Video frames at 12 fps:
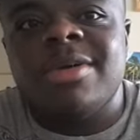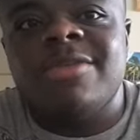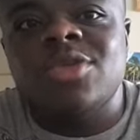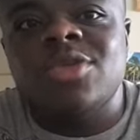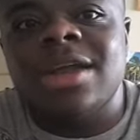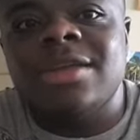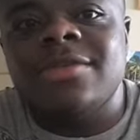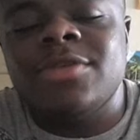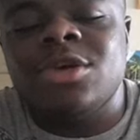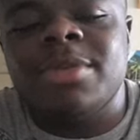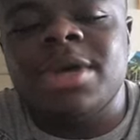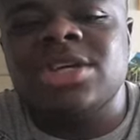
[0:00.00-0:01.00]
But yeah, man, if you
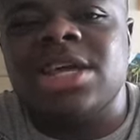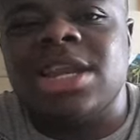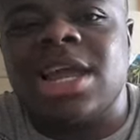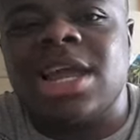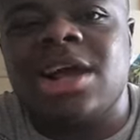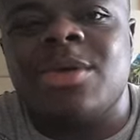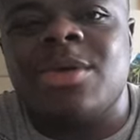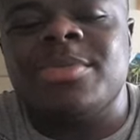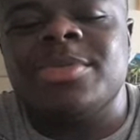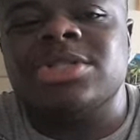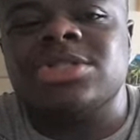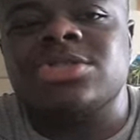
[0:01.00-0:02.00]
like the video, make sure you
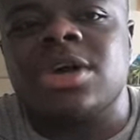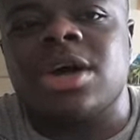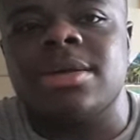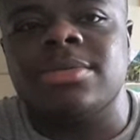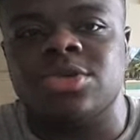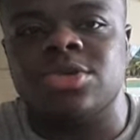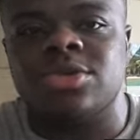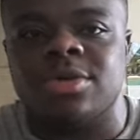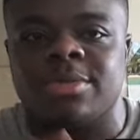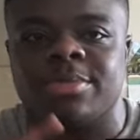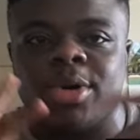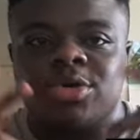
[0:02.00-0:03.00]
like, comment, subscribe,
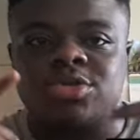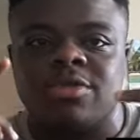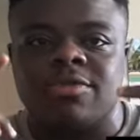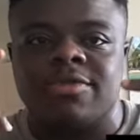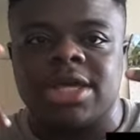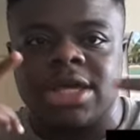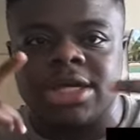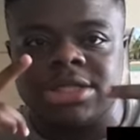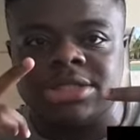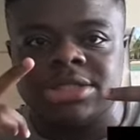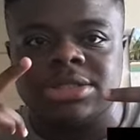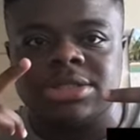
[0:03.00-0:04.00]
turn on the post
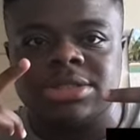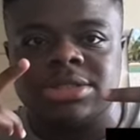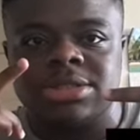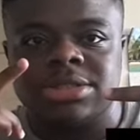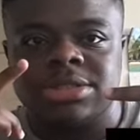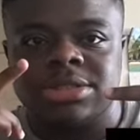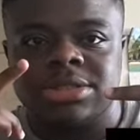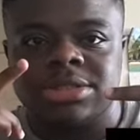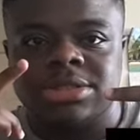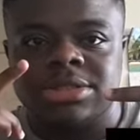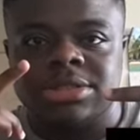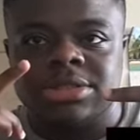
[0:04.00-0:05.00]
notifications.